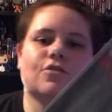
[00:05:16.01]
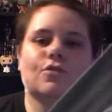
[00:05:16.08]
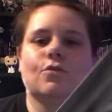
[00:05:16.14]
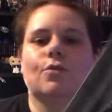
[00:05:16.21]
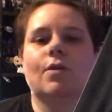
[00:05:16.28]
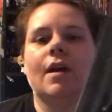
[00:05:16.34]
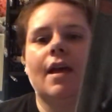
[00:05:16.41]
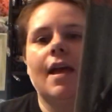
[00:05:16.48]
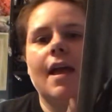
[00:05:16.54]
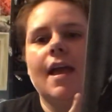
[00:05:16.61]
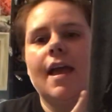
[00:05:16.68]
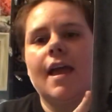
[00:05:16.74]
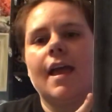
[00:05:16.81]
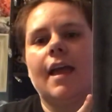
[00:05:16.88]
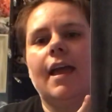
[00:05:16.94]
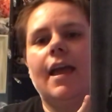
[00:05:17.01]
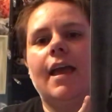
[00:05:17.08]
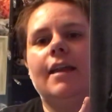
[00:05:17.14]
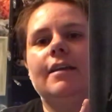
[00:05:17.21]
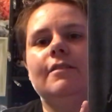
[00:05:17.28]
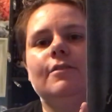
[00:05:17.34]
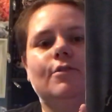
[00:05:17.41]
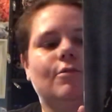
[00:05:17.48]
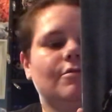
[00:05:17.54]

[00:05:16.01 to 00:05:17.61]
to Eddie and the